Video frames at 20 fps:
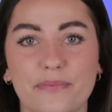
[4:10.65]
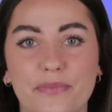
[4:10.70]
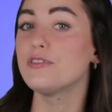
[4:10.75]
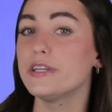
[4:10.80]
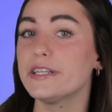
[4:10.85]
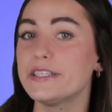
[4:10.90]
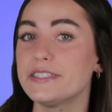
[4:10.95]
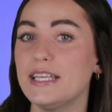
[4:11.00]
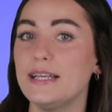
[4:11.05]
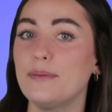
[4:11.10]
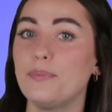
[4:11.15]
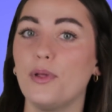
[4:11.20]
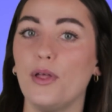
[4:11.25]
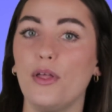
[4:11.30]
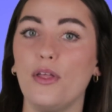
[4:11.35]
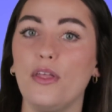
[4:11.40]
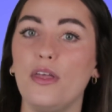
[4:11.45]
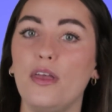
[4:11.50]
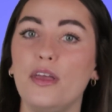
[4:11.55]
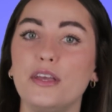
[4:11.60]
For
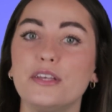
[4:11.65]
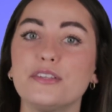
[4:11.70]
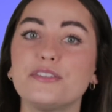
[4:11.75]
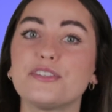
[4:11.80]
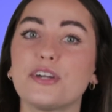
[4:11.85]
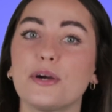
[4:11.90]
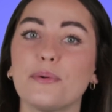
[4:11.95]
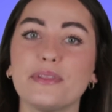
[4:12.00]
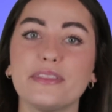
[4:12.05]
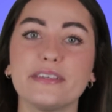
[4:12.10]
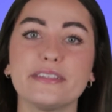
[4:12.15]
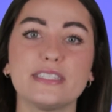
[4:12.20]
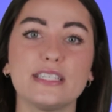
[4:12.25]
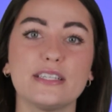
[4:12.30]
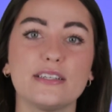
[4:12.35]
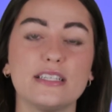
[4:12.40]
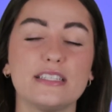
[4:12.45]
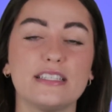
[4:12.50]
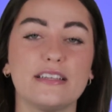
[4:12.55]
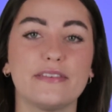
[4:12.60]
example, start with a
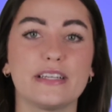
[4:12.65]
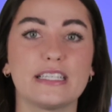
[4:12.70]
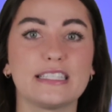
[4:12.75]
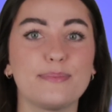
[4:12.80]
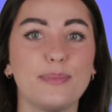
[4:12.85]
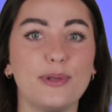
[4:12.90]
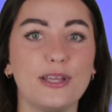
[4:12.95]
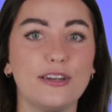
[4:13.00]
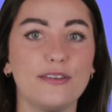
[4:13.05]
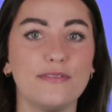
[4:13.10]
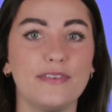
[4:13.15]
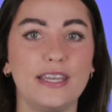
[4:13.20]
series of explainer